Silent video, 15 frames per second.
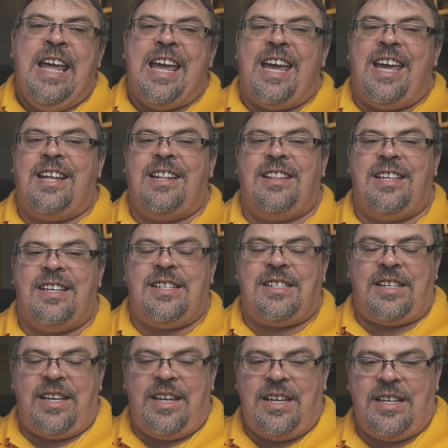and this
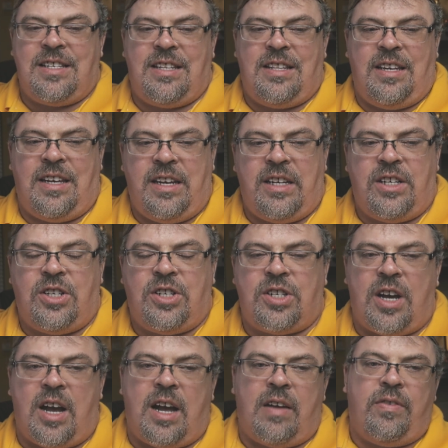is the
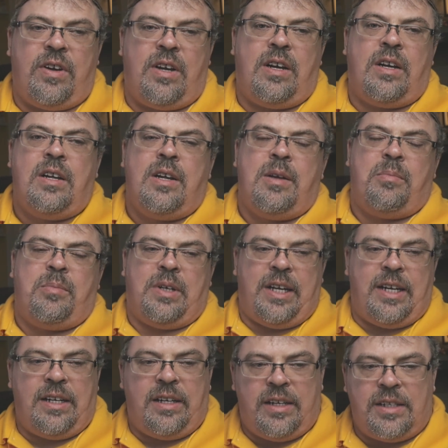Java
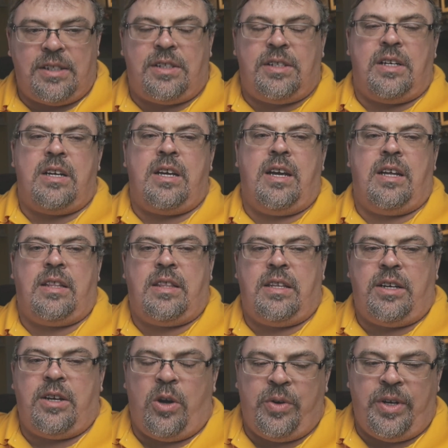playlist at the
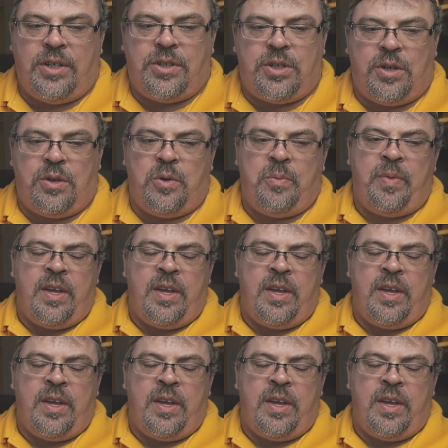Coding Zoo.